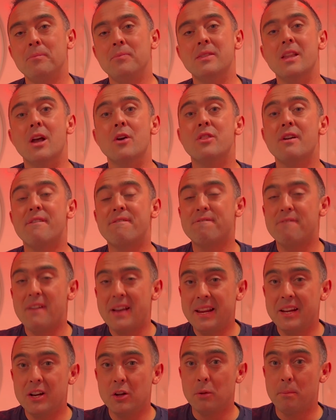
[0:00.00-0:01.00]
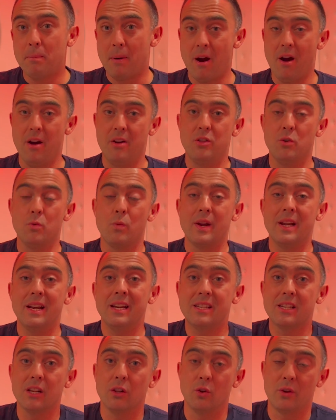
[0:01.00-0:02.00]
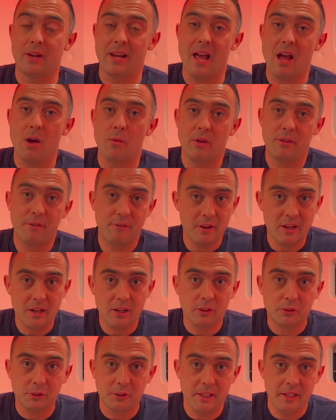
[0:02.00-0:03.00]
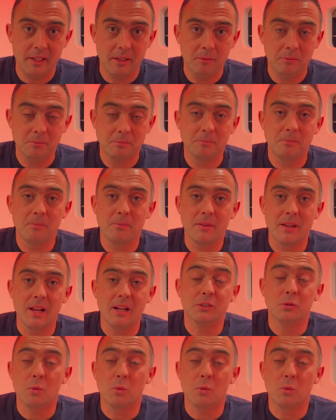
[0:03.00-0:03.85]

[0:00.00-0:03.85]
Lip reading: Now, the final part that we need to look at with free at sea is